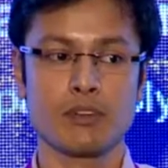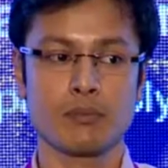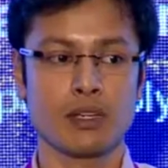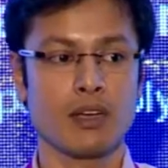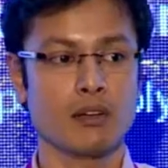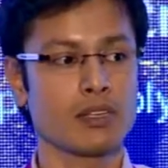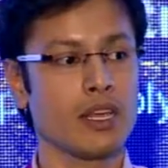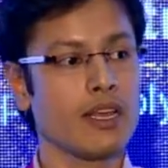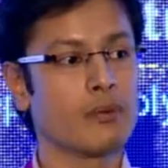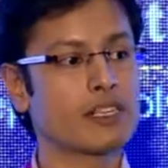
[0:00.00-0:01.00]
sperm count,
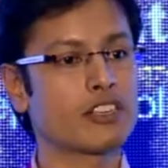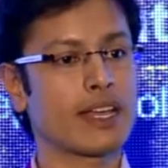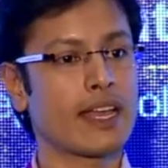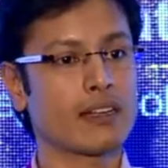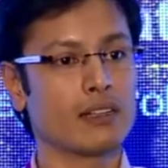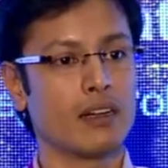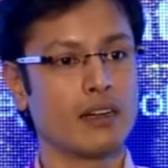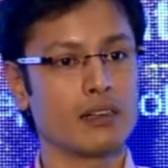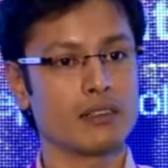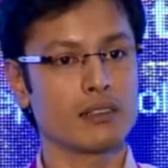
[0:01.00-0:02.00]
which can
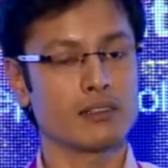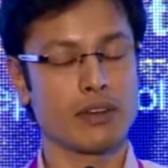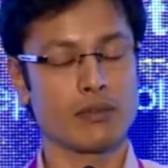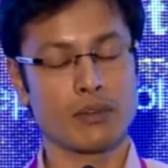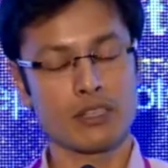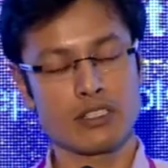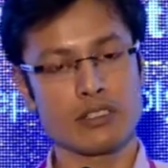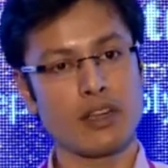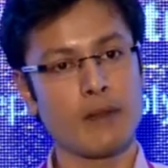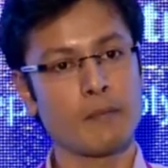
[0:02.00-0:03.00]

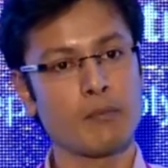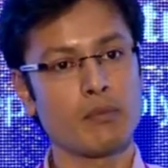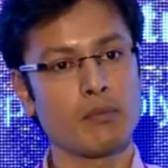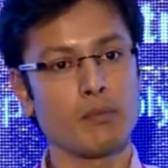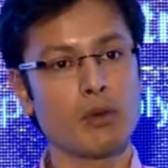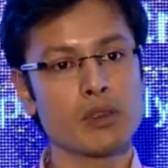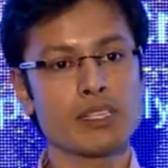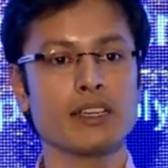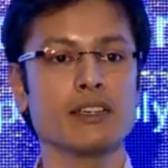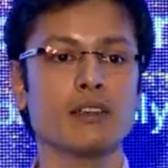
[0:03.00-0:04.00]
traverse
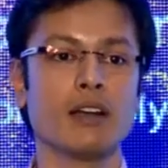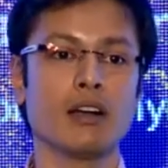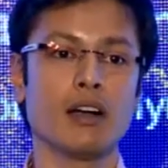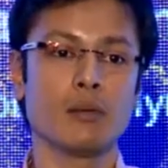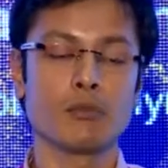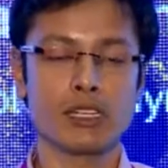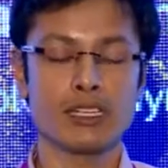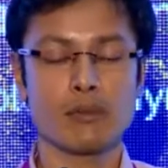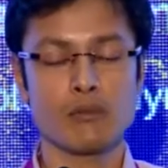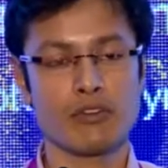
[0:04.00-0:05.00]
mobility,
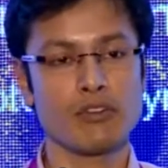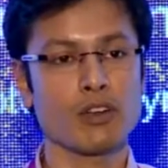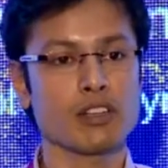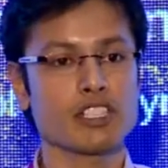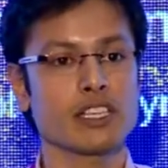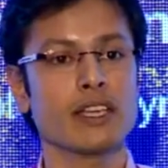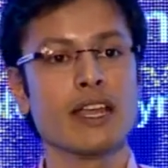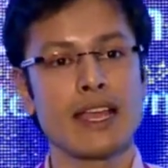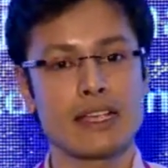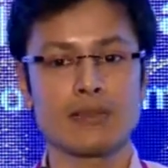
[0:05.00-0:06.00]
motility, morphology,
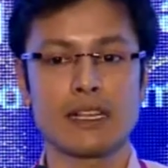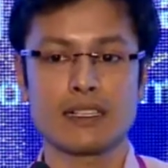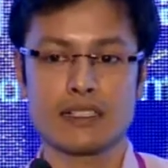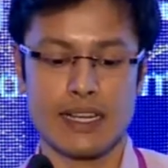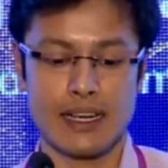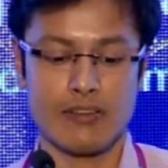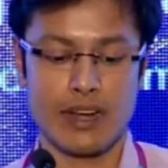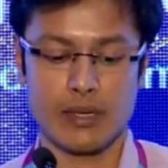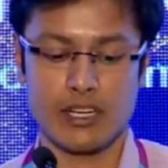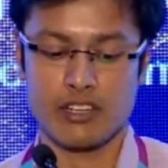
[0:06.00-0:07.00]
as well as DNA
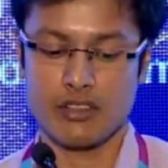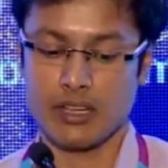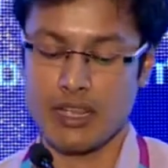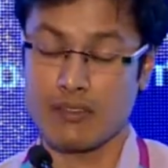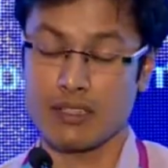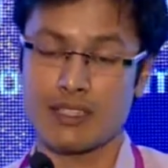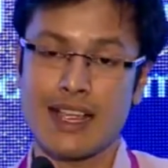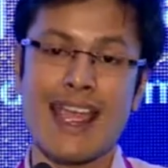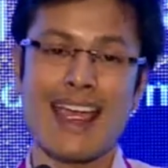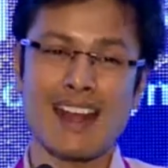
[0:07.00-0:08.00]
fragmentation levels.
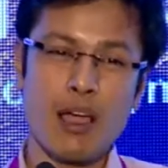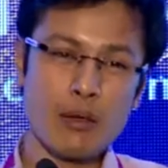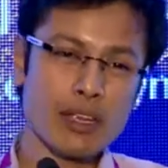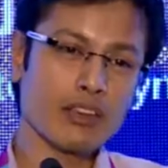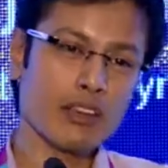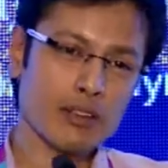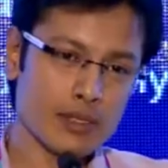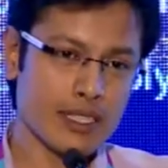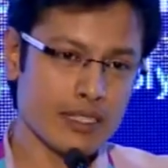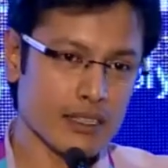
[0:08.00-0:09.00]
And how can you
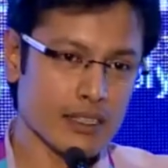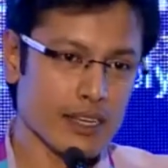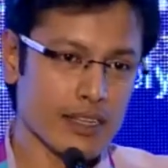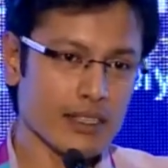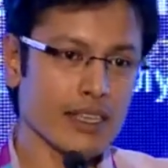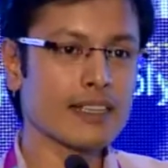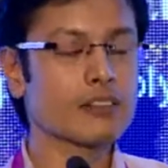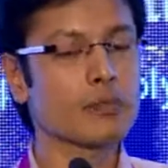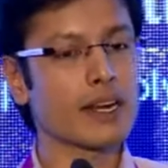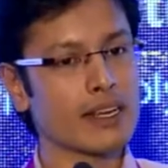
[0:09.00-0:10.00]
use this clinically is
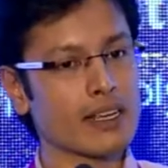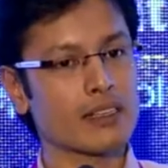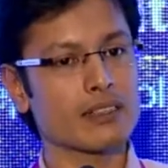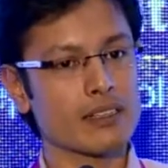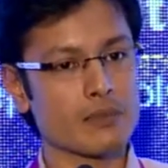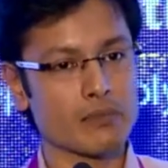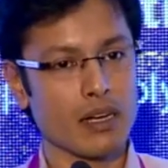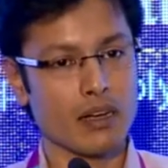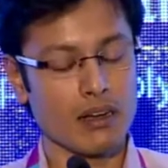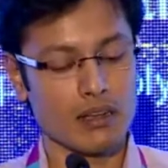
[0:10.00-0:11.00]
to predict the
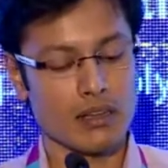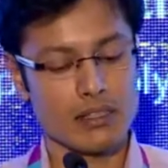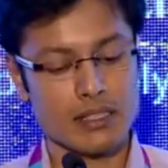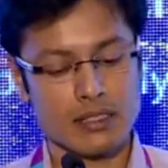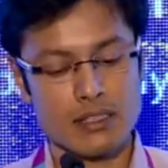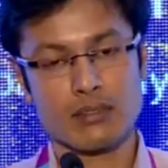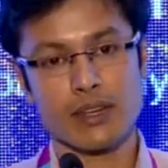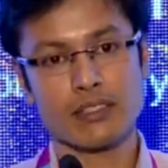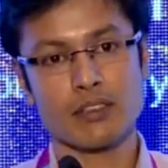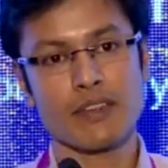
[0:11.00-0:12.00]
success
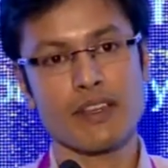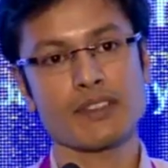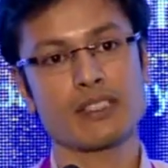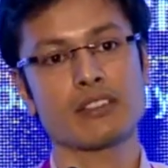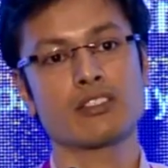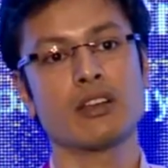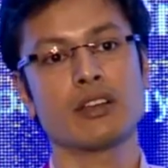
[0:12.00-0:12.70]
rates of FSH